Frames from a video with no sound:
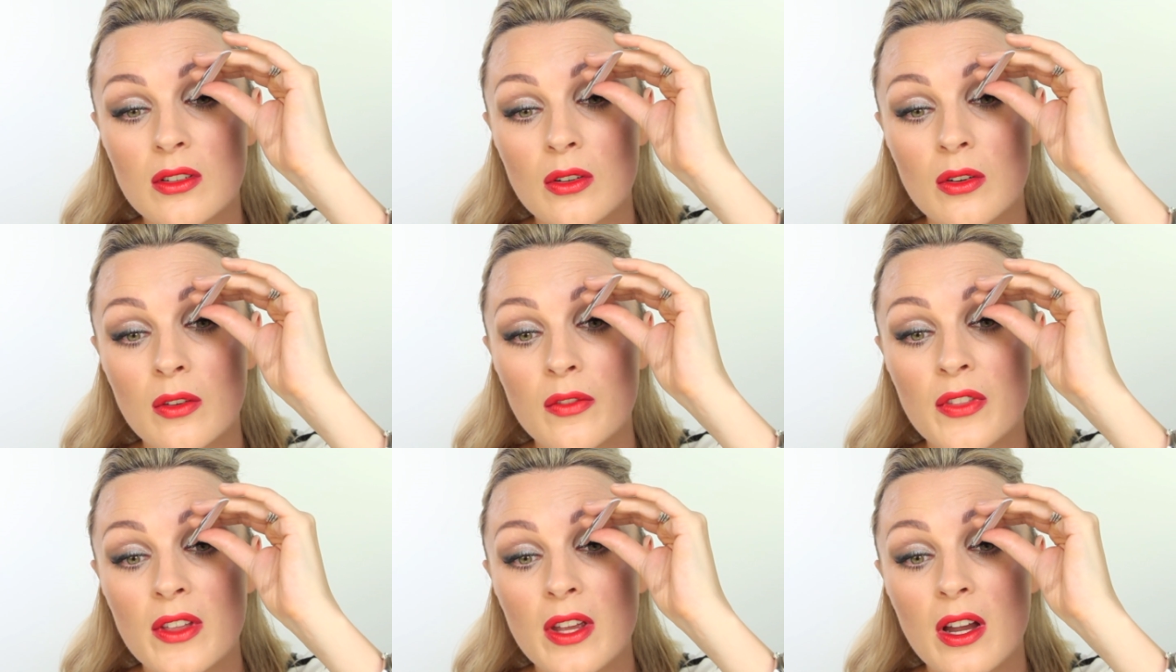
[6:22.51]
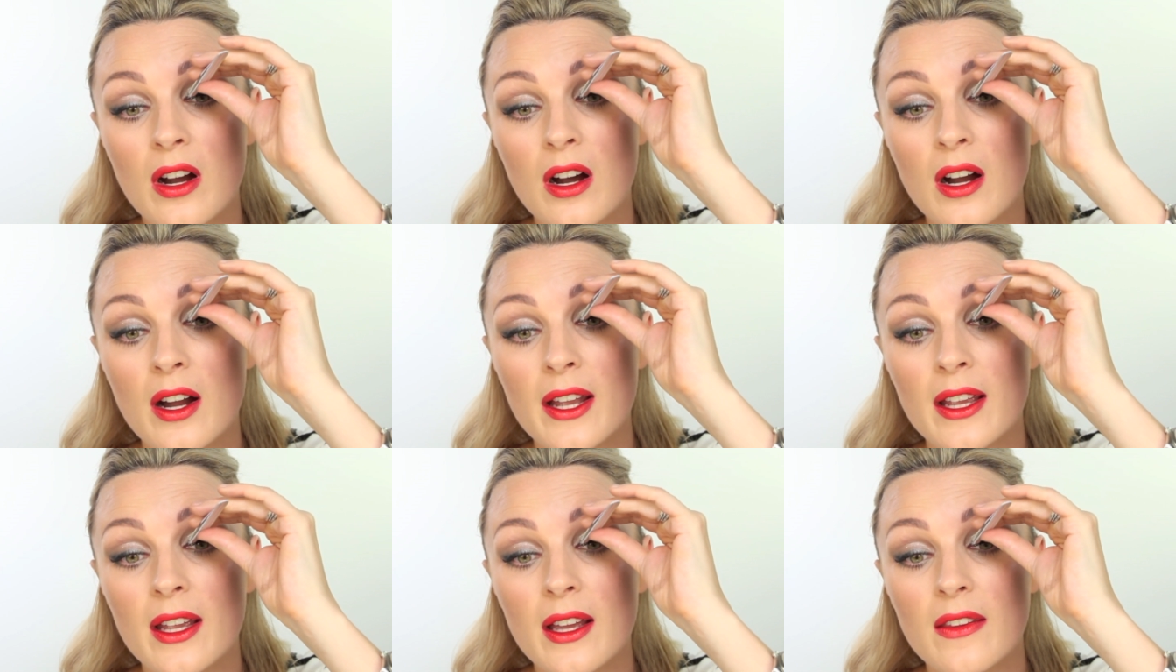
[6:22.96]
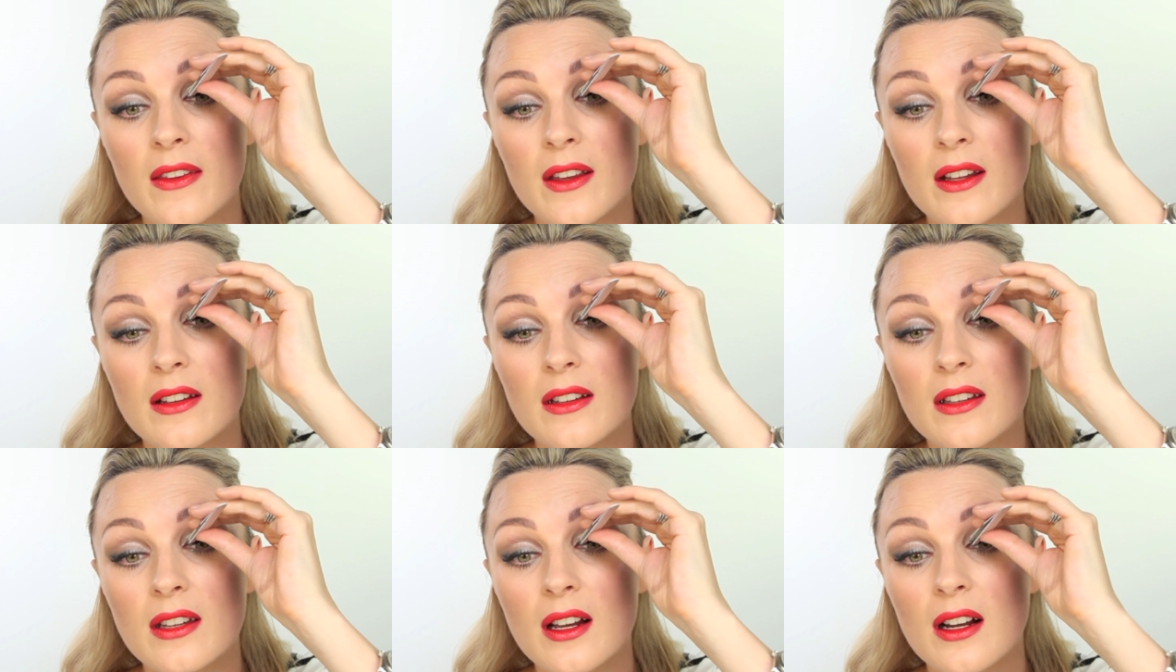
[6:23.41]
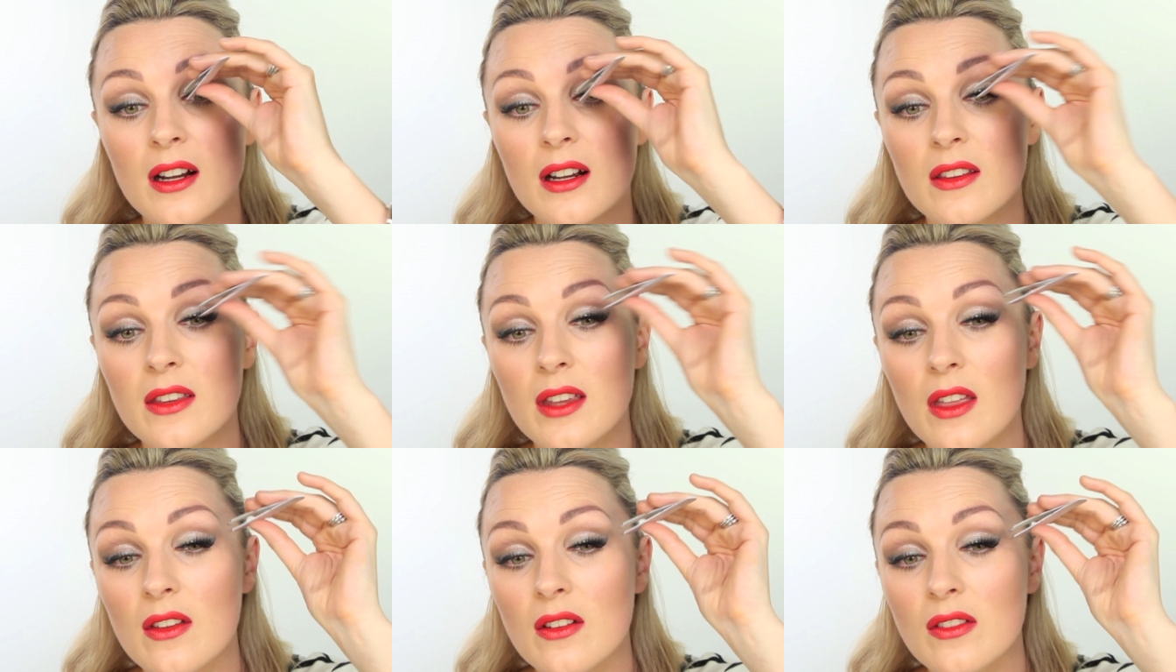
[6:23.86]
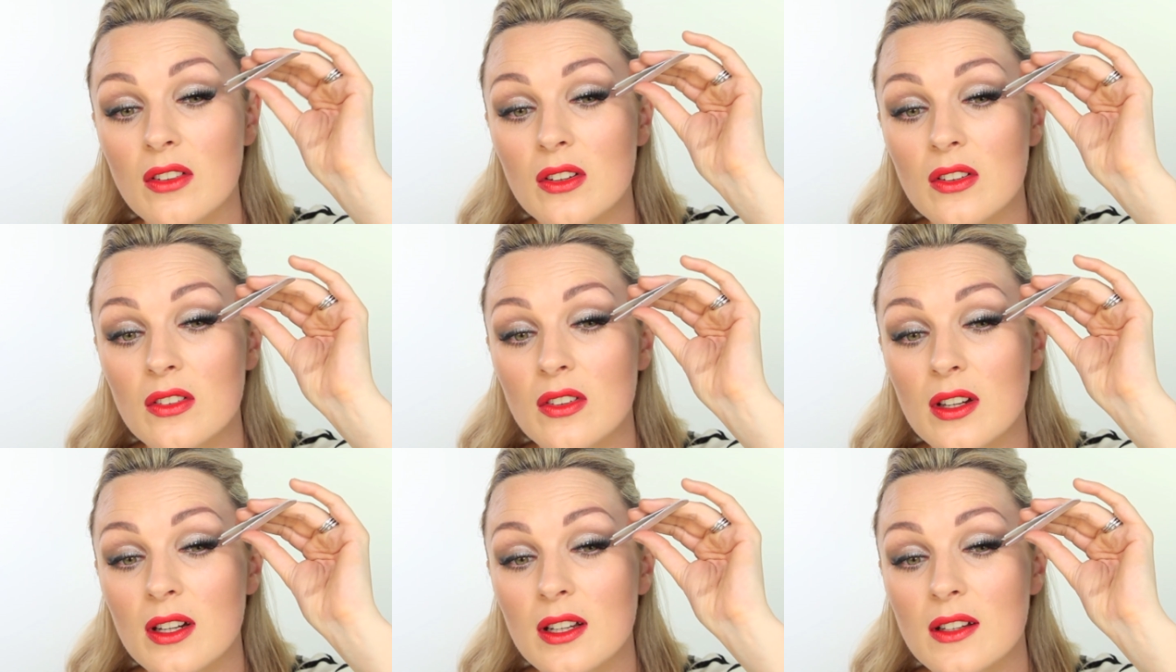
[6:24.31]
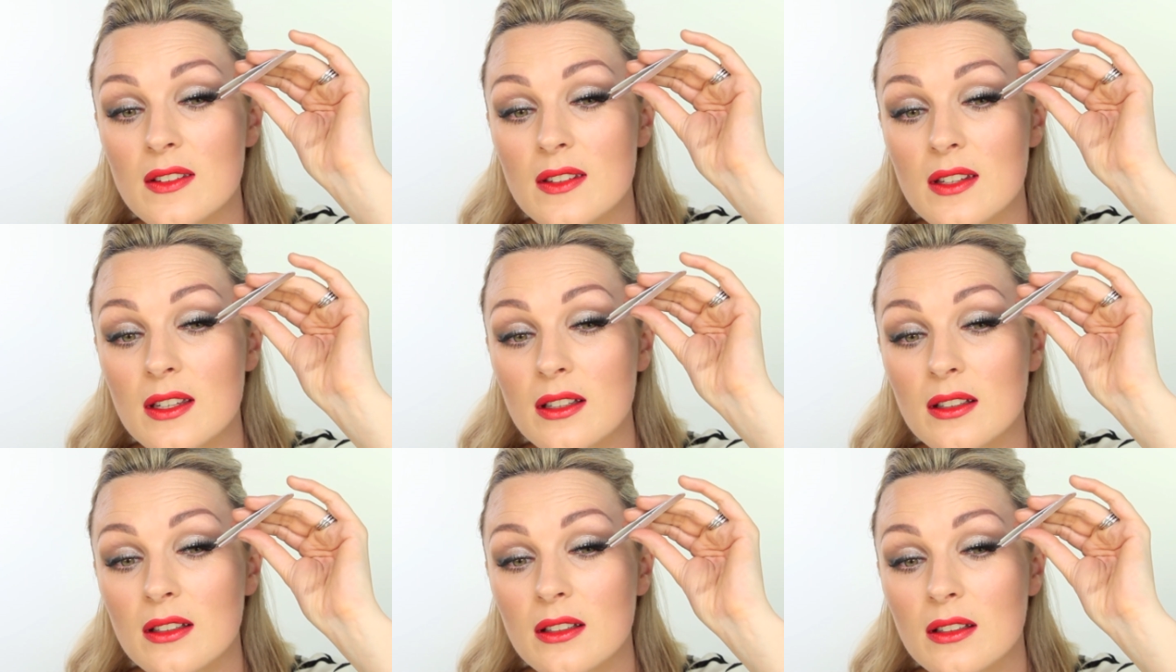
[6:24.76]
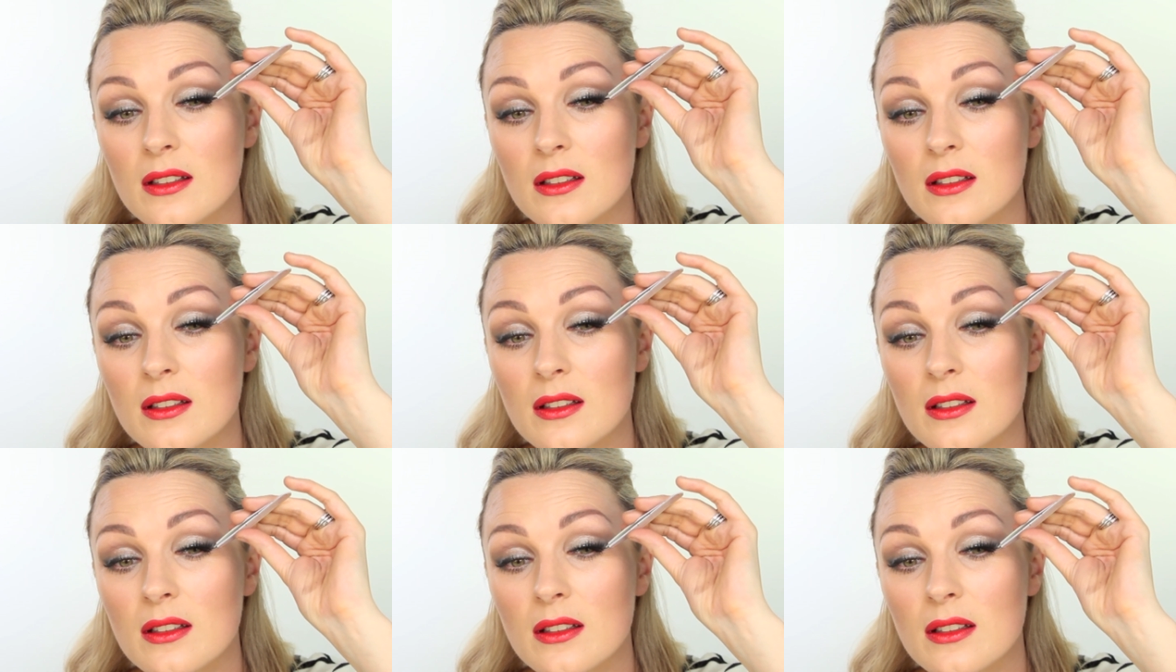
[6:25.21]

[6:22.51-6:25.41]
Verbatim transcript: of the eye and then tuck the other two sides in.